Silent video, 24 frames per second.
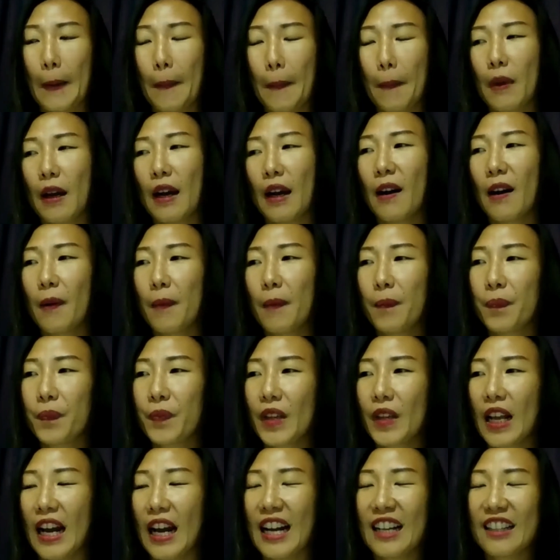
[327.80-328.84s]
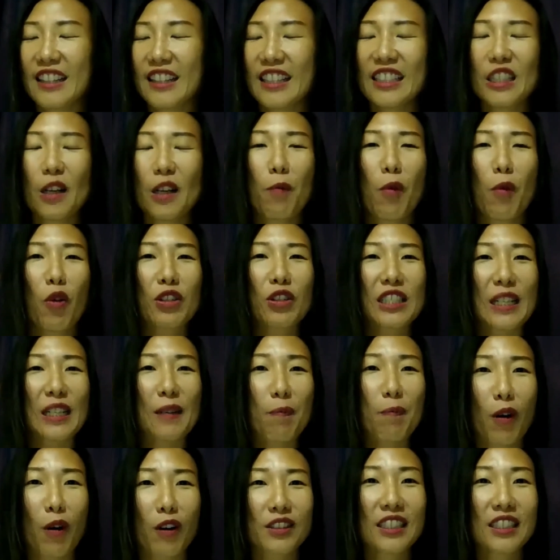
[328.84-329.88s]
I think the most
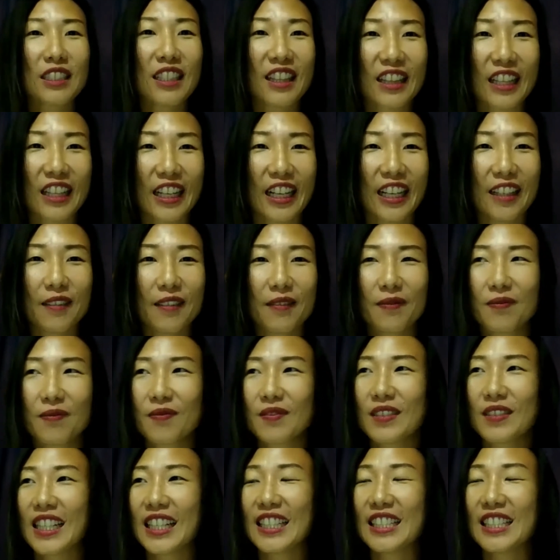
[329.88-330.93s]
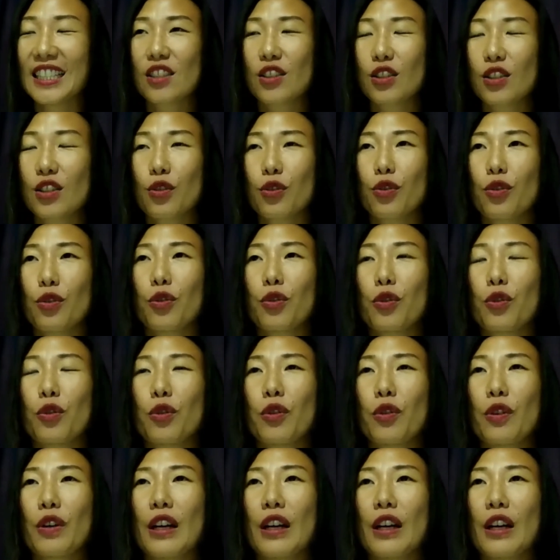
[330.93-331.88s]
important thing is to